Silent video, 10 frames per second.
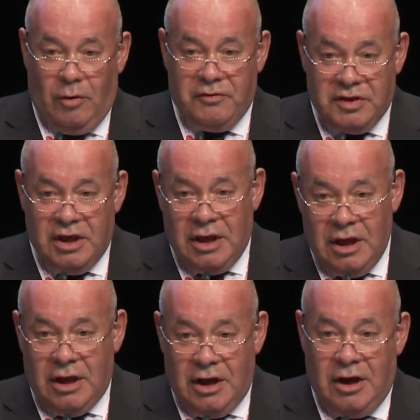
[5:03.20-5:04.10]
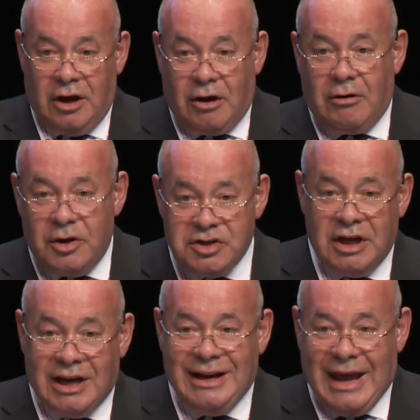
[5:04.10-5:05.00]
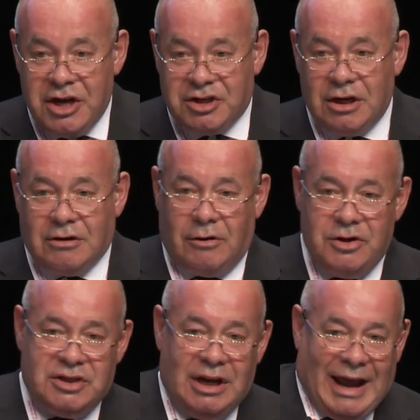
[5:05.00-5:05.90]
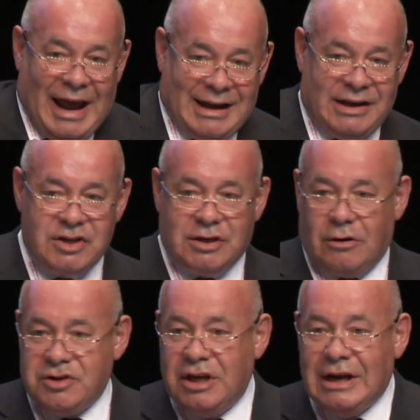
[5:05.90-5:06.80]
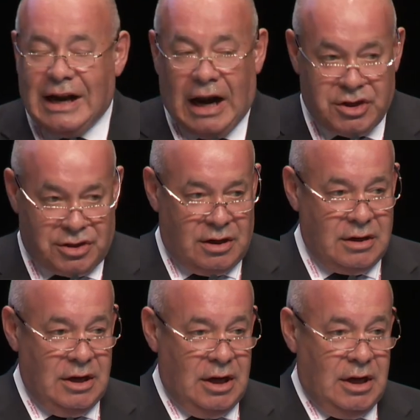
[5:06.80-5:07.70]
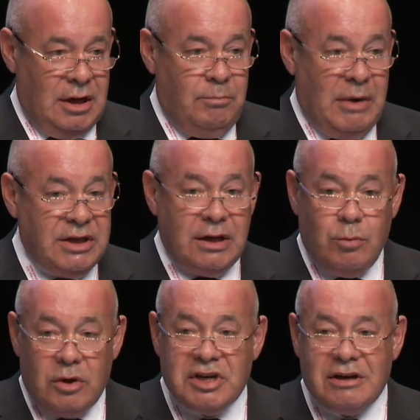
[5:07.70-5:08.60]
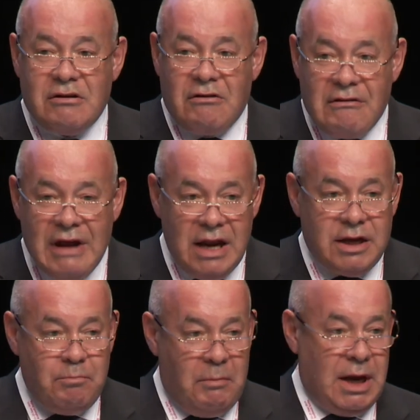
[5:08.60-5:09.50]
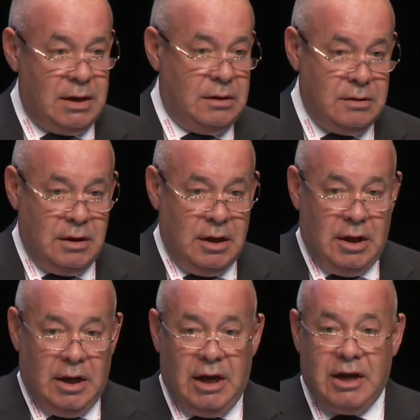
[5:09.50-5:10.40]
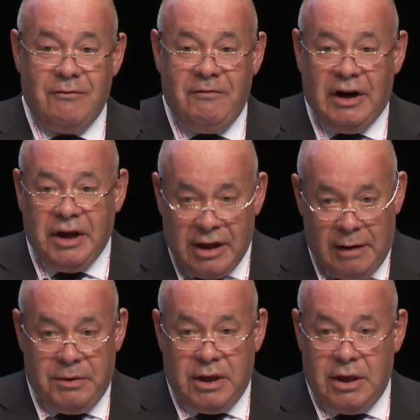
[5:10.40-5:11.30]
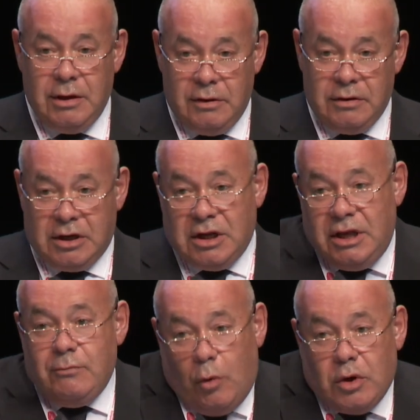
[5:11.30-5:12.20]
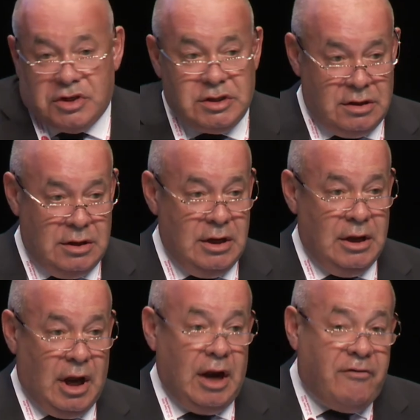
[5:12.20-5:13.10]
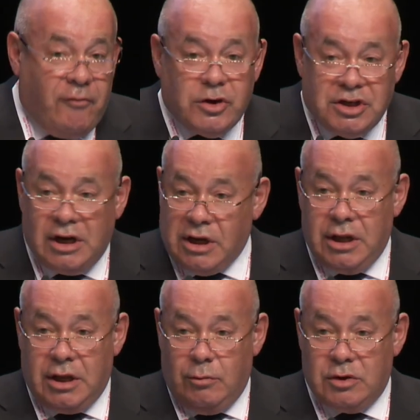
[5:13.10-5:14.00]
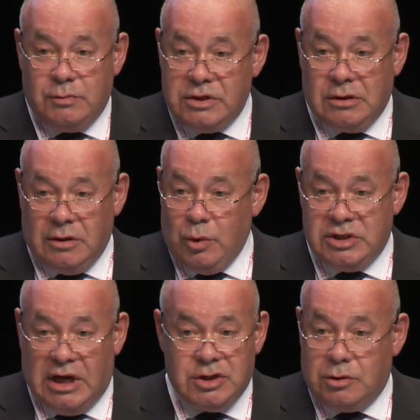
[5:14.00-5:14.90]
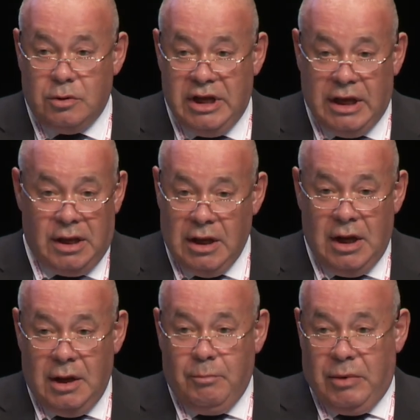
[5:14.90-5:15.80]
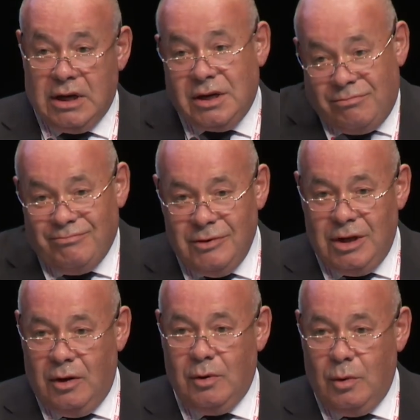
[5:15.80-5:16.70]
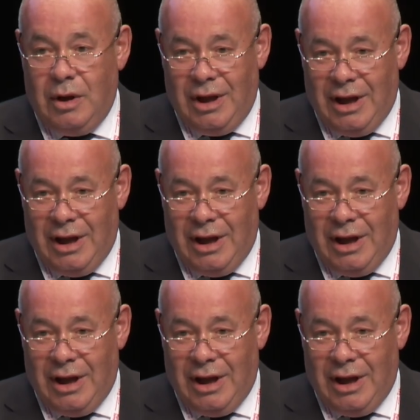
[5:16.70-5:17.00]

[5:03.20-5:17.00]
of the crossing nation, crossing ethnos, crossing culture. Martin was a great man and very happy that he was. Unfortunately, he was with us today. But, you know,